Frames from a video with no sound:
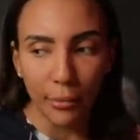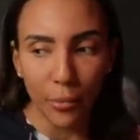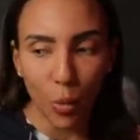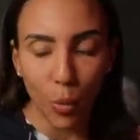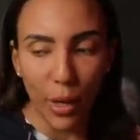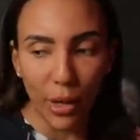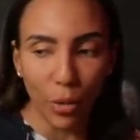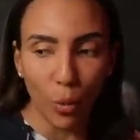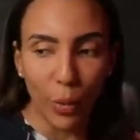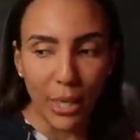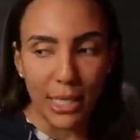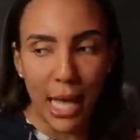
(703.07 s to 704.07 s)
with
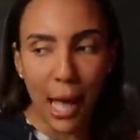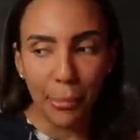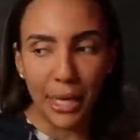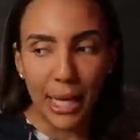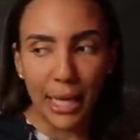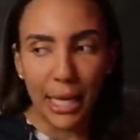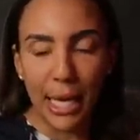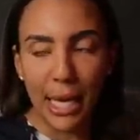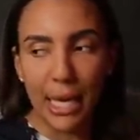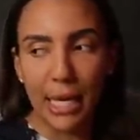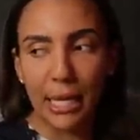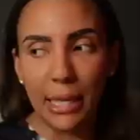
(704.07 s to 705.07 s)
what is happening
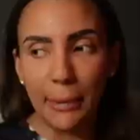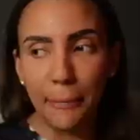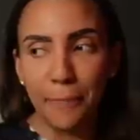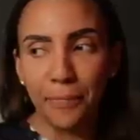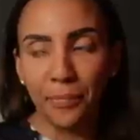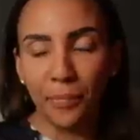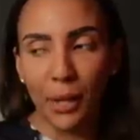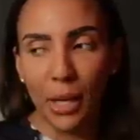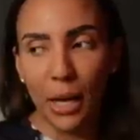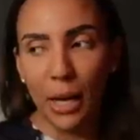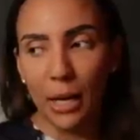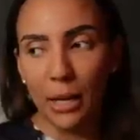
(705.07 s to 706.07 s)
in
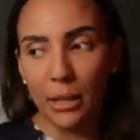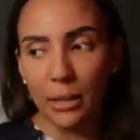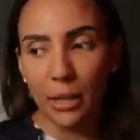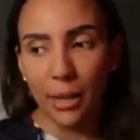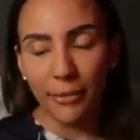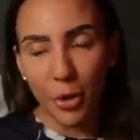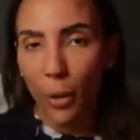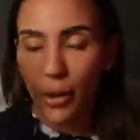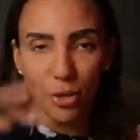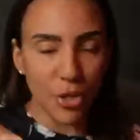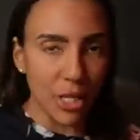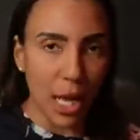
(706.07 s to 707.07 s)
a few
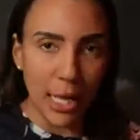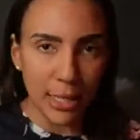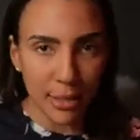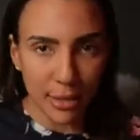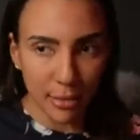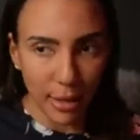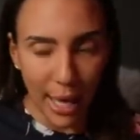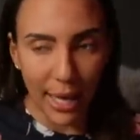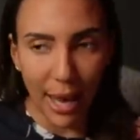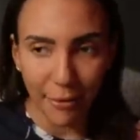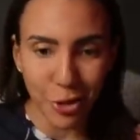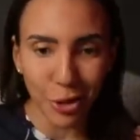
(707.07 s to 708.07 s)
other signs. Okay. I'd
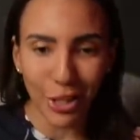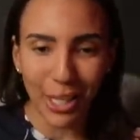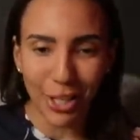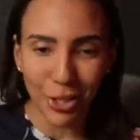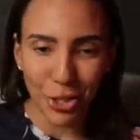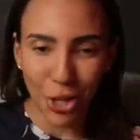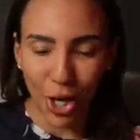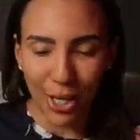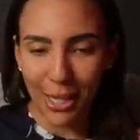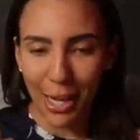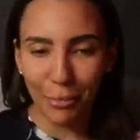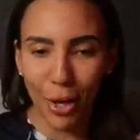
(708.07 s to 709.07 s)
have to look at your chart,
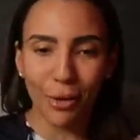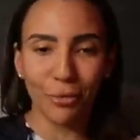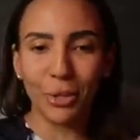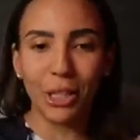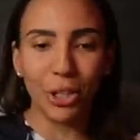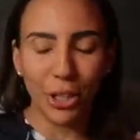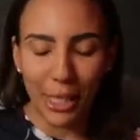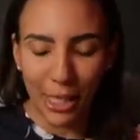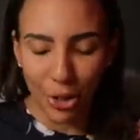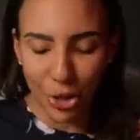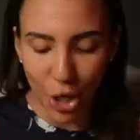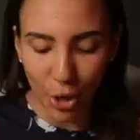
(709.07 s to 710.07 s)
and I'm not really looking
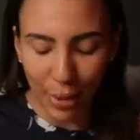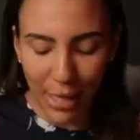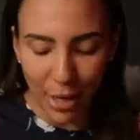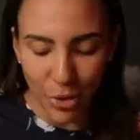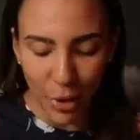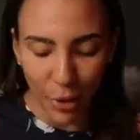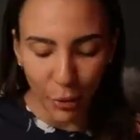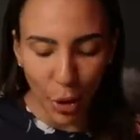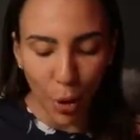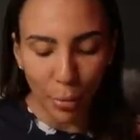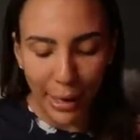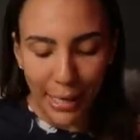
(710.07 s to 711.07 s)
at your chart right now, so I don't
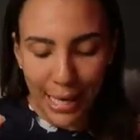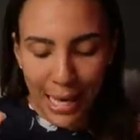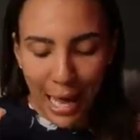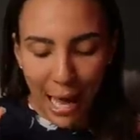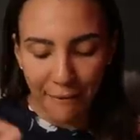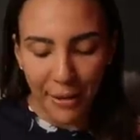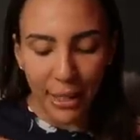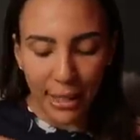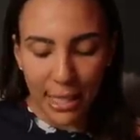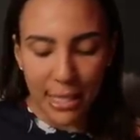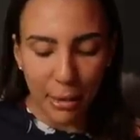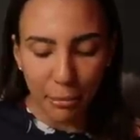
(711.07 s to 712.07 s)
know, but I feel
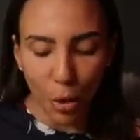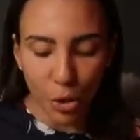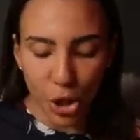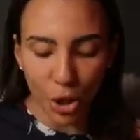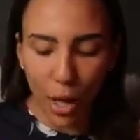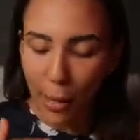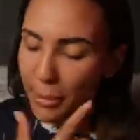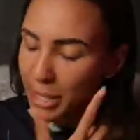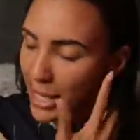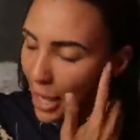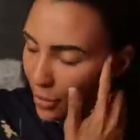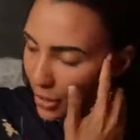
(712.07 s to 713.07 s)
like this emotional up
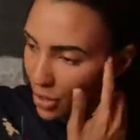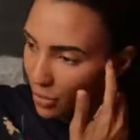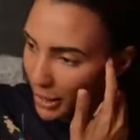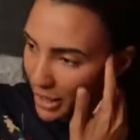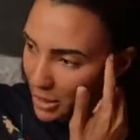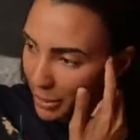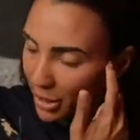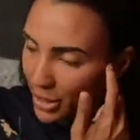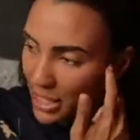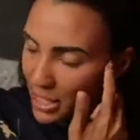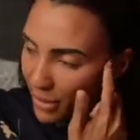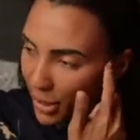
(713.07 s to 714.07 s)
and down that you've been
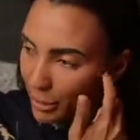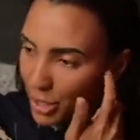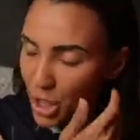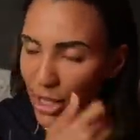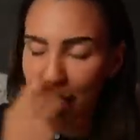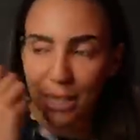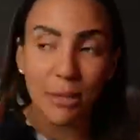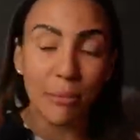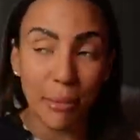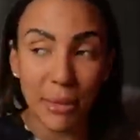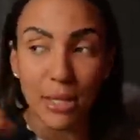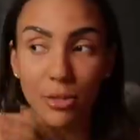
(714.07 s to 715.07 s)
experiencing is very much connected
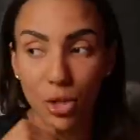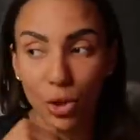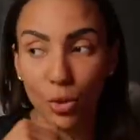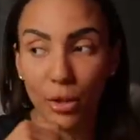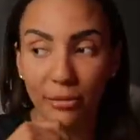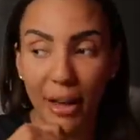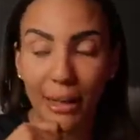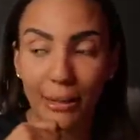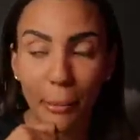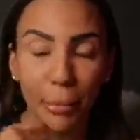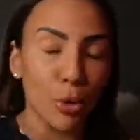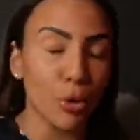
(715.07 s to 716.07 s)
maybe to the fact
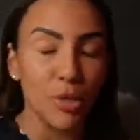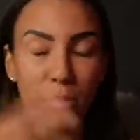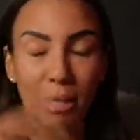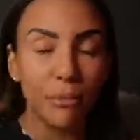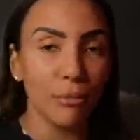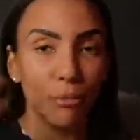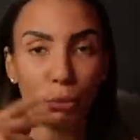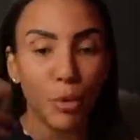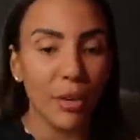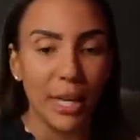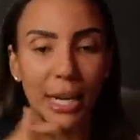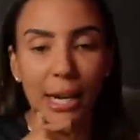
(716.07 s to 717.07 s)
that Pluto's been
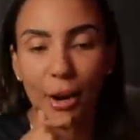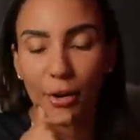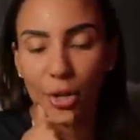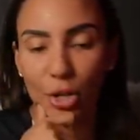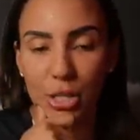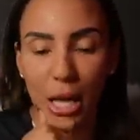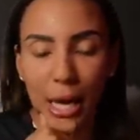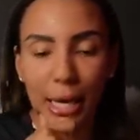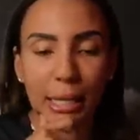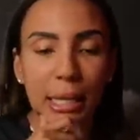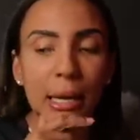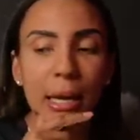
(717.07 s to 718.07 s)
moving in and out of your
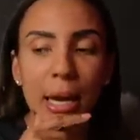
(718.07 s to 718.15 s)
sign.